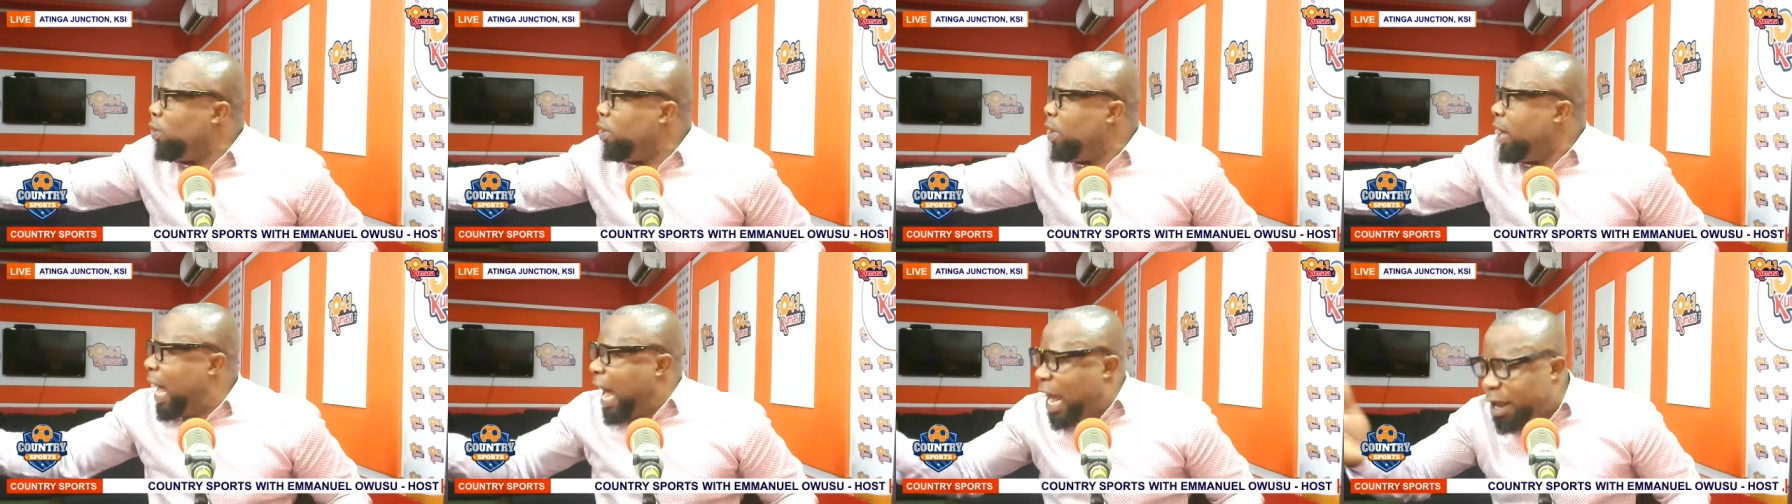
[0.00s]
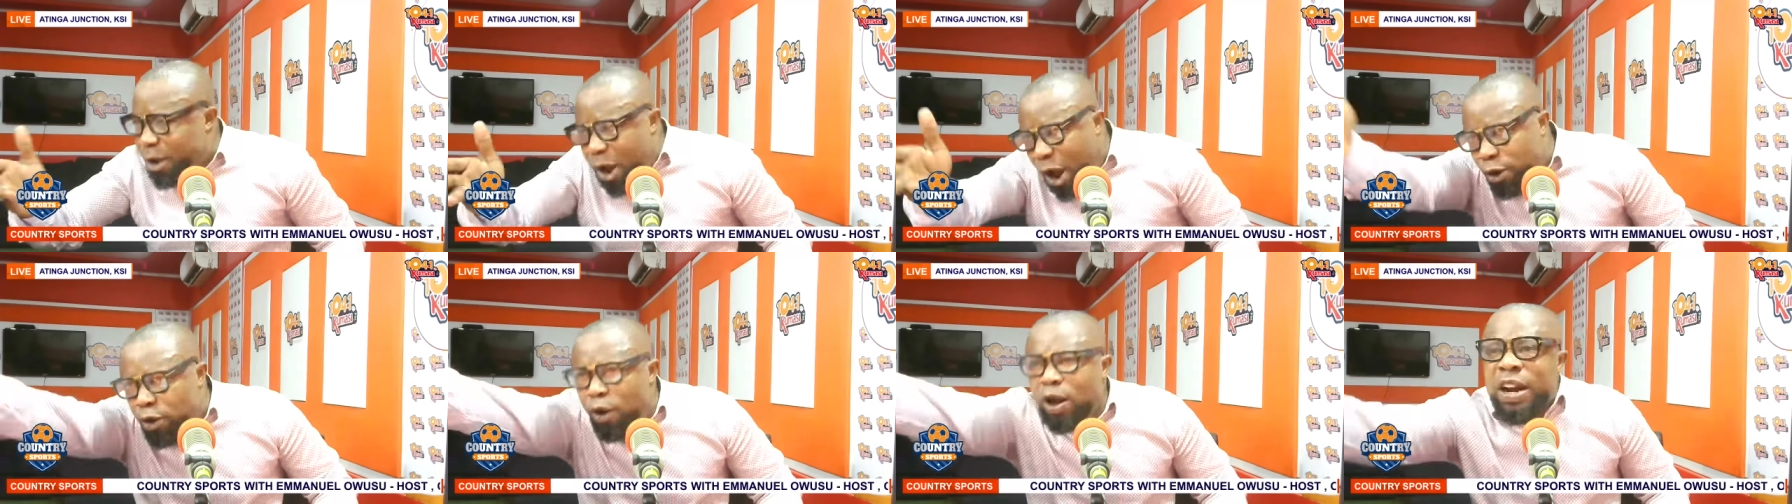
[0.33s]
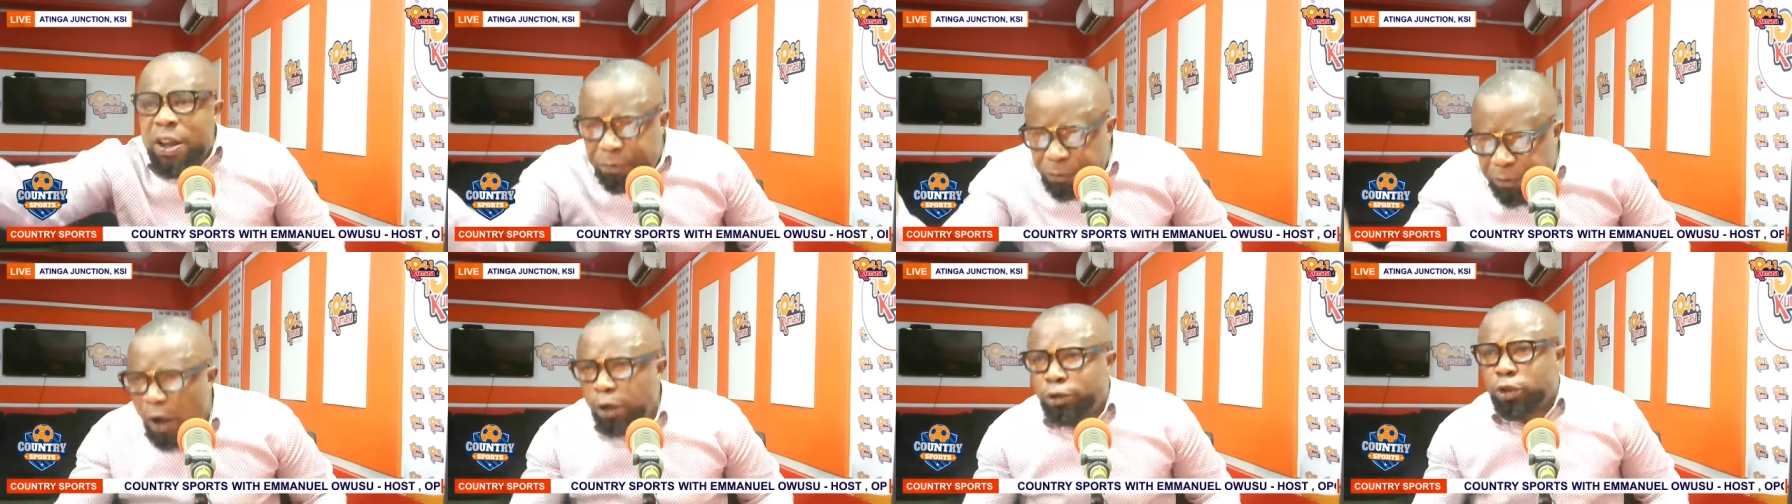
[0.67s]
Yeah. You are on
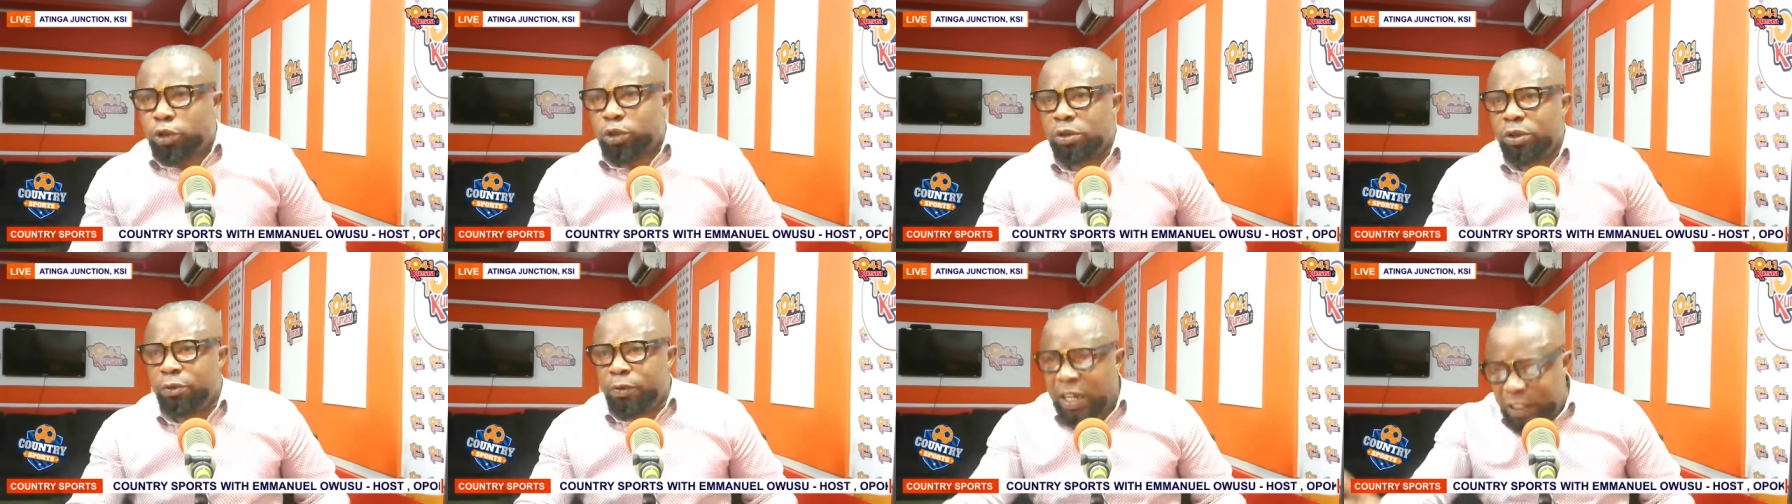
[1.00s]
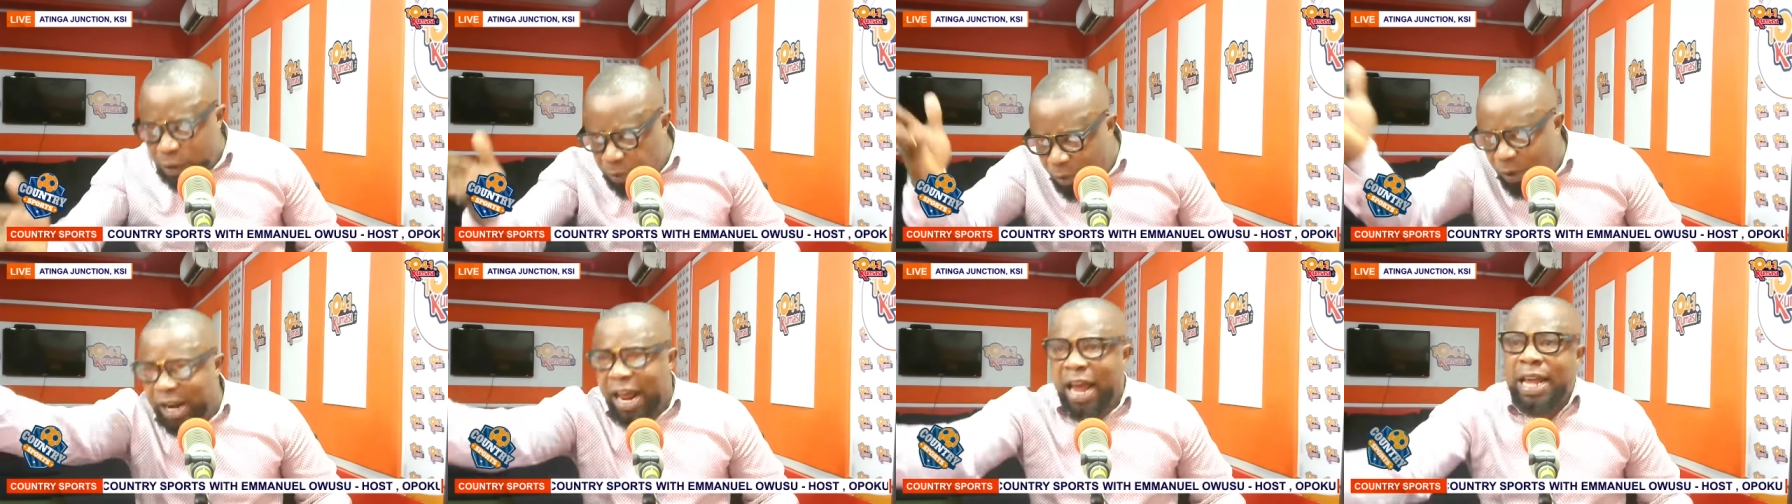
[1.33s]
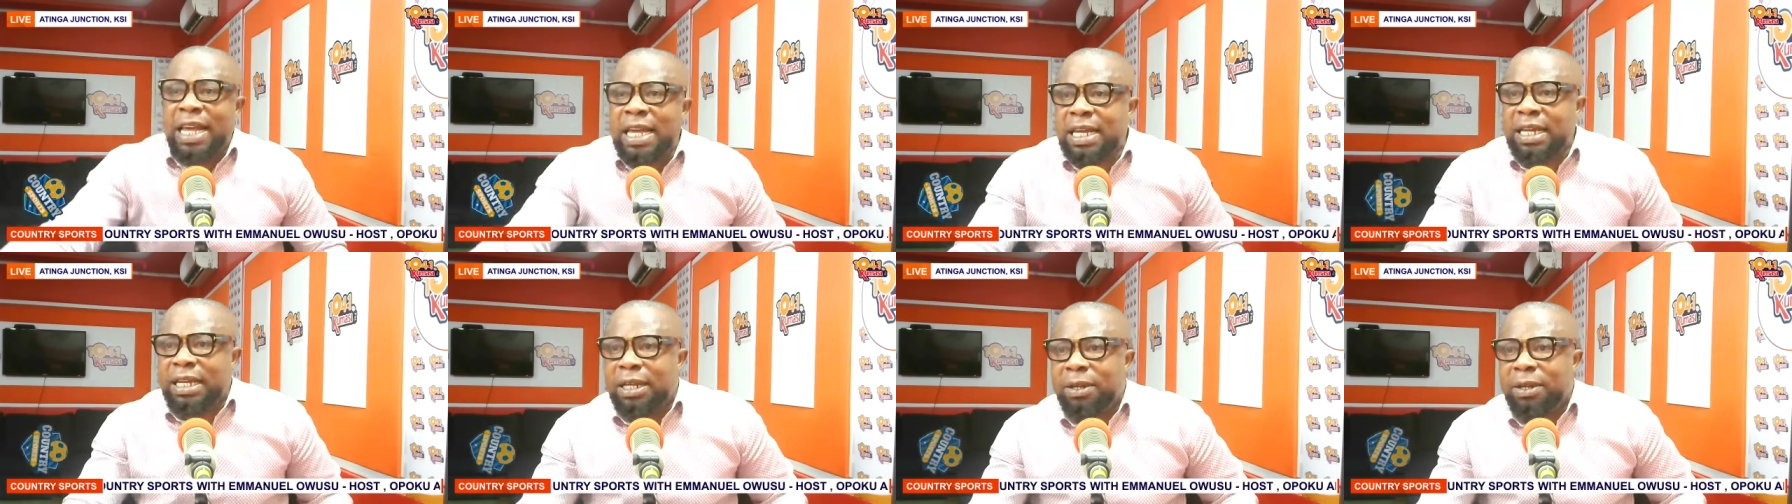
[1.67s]
the fourth. Richmond Ayi.